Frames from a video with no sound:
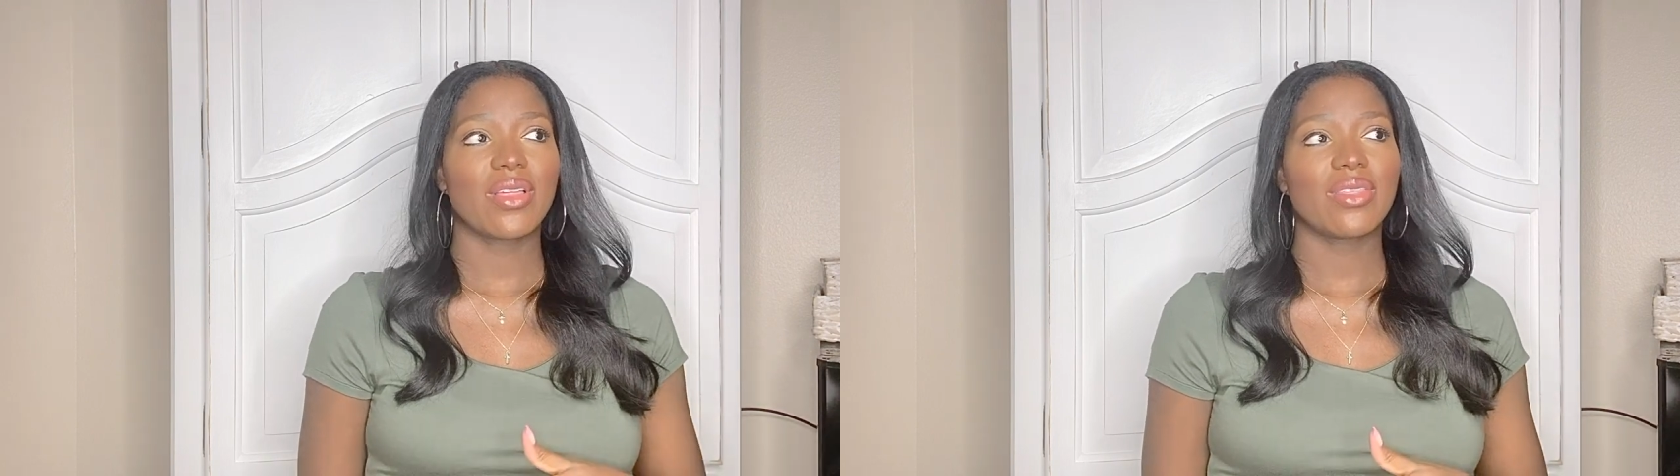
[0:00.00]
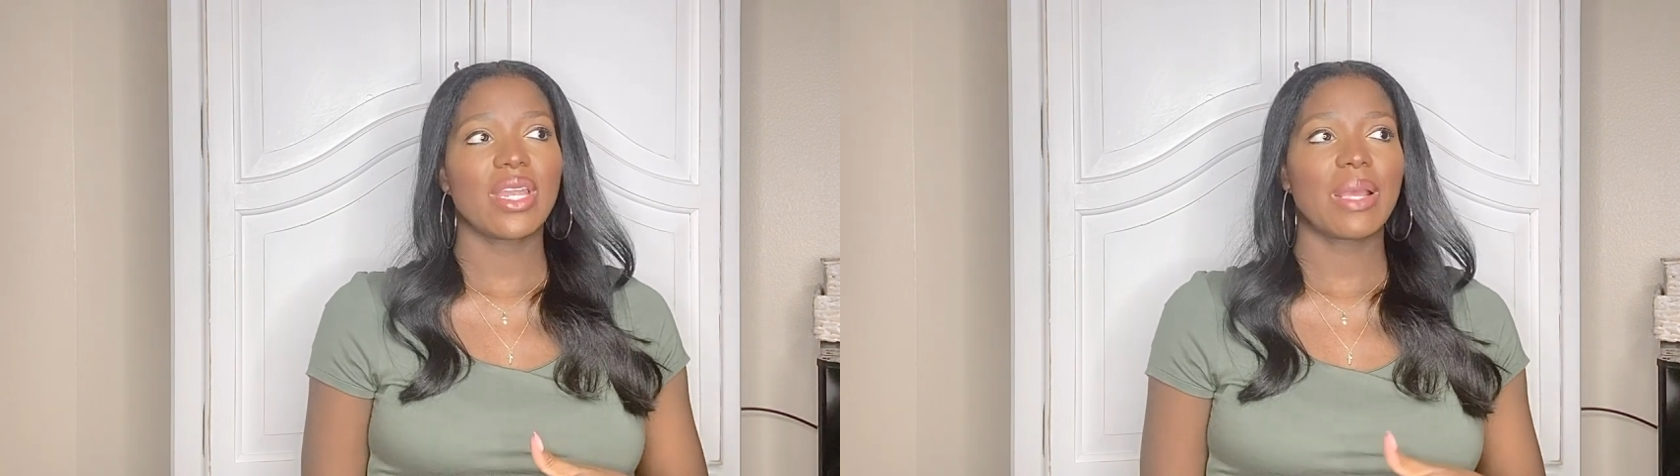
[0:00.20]

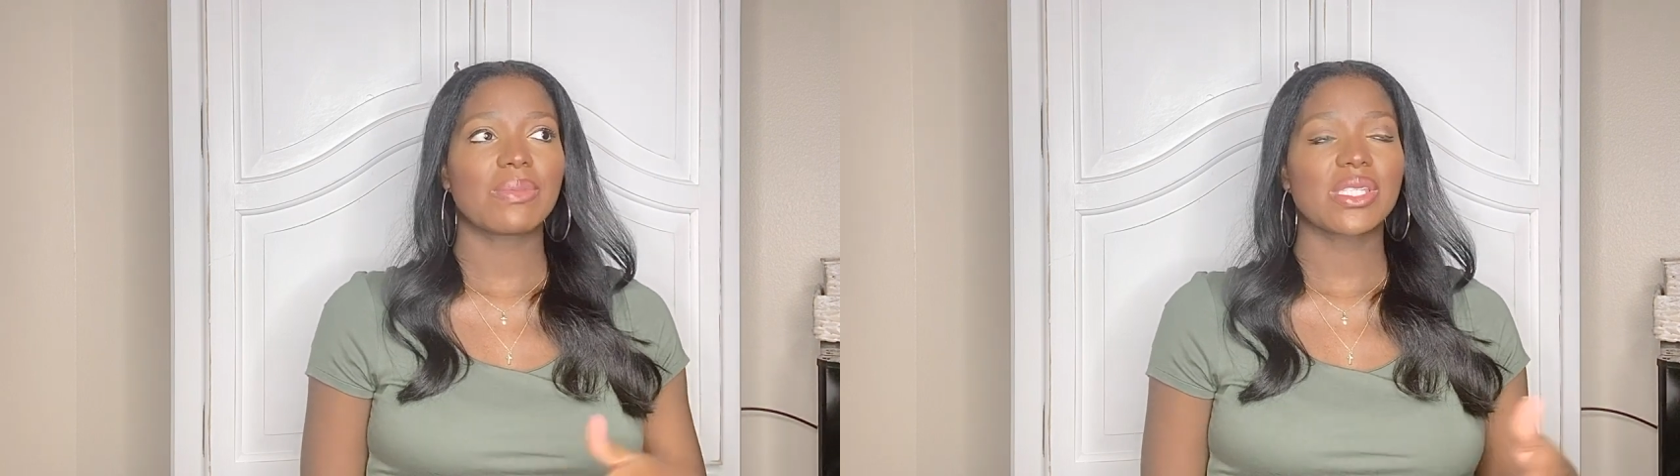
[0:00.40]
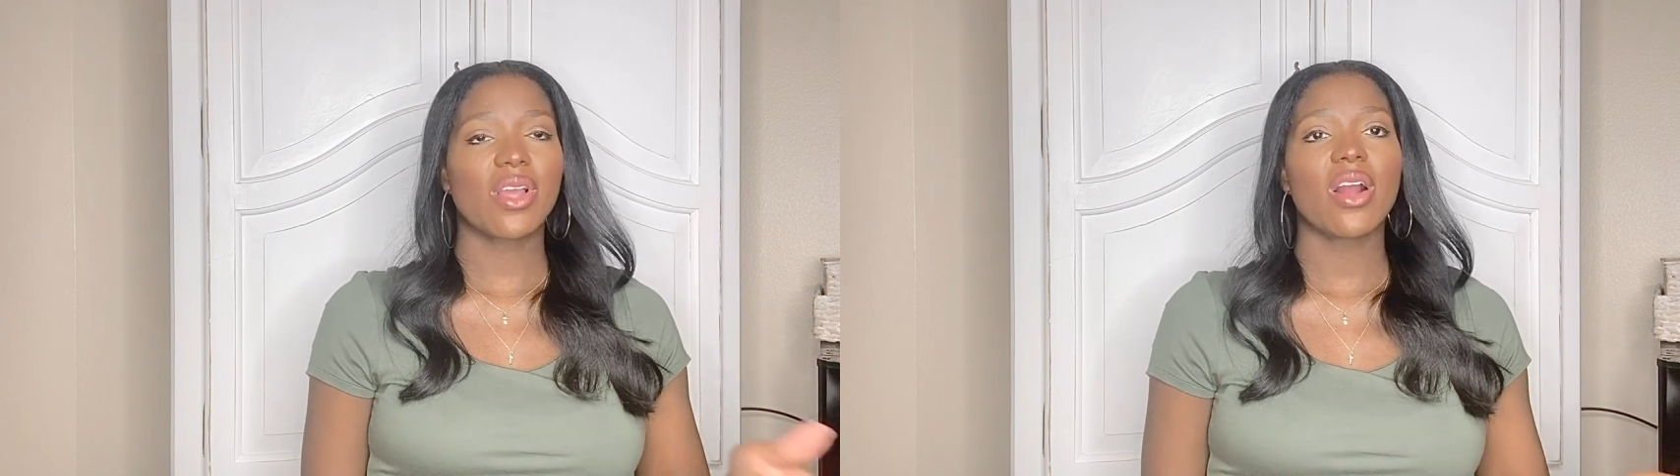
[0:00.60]
the name
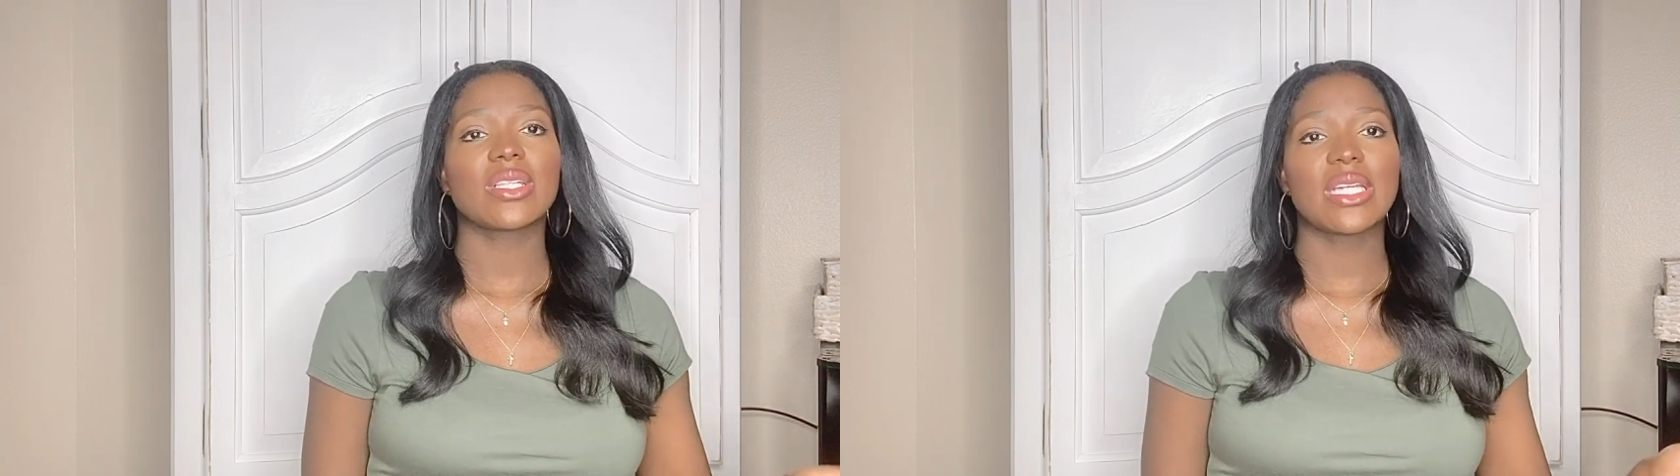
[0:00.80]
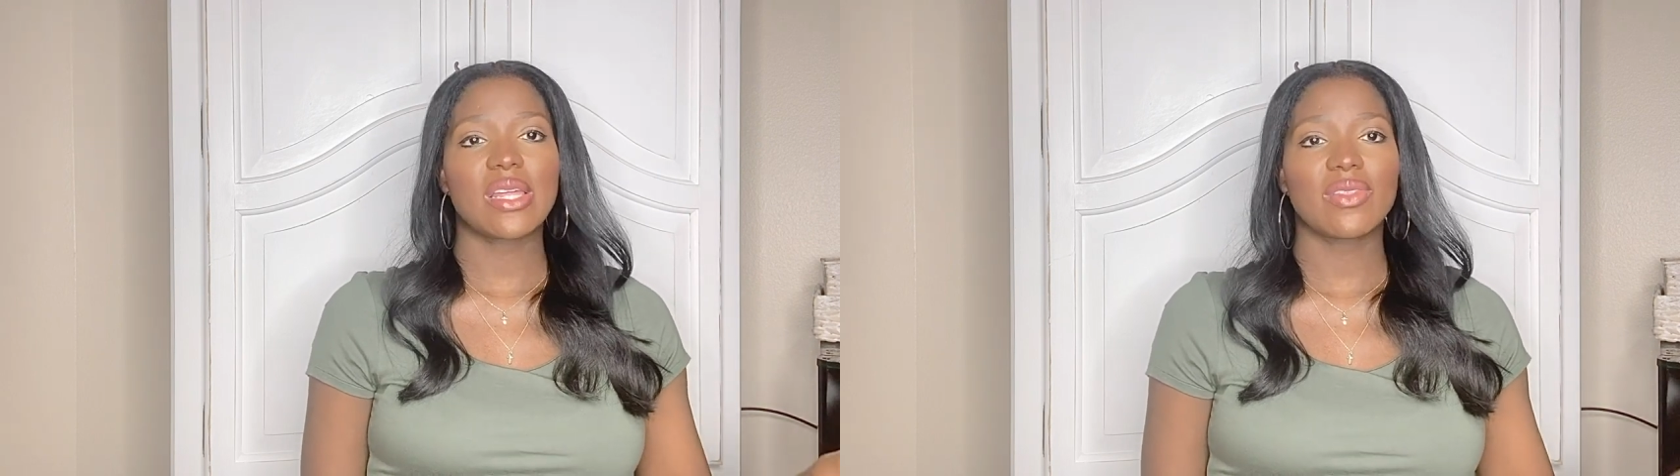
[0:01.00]

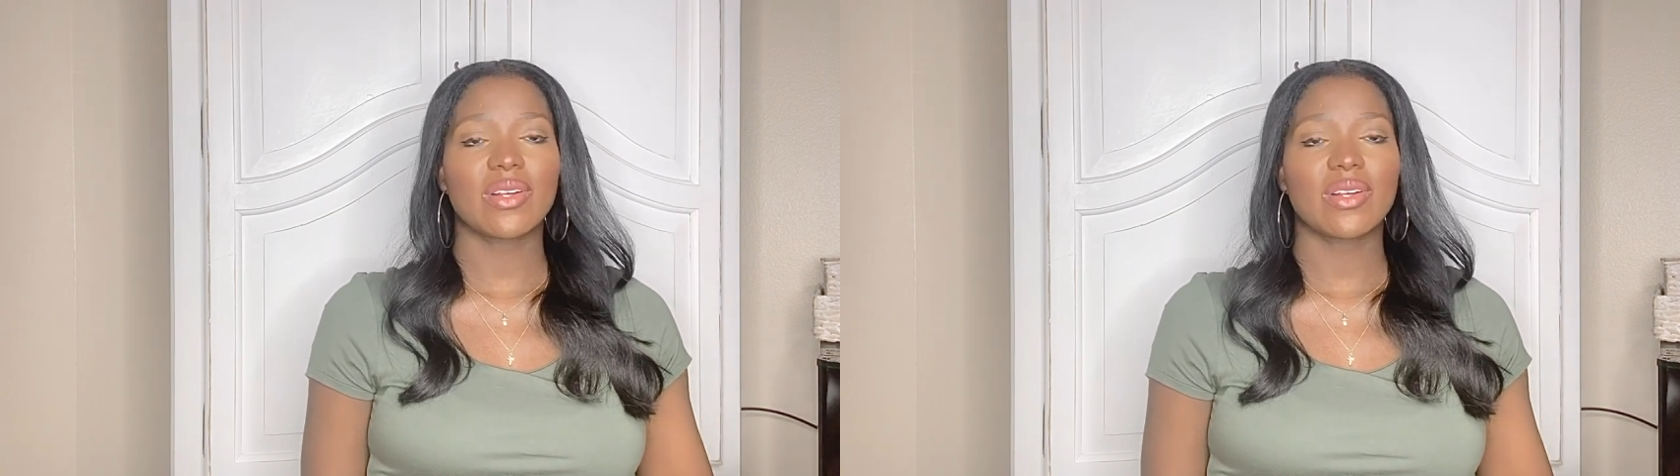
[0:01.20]
Scarlett in their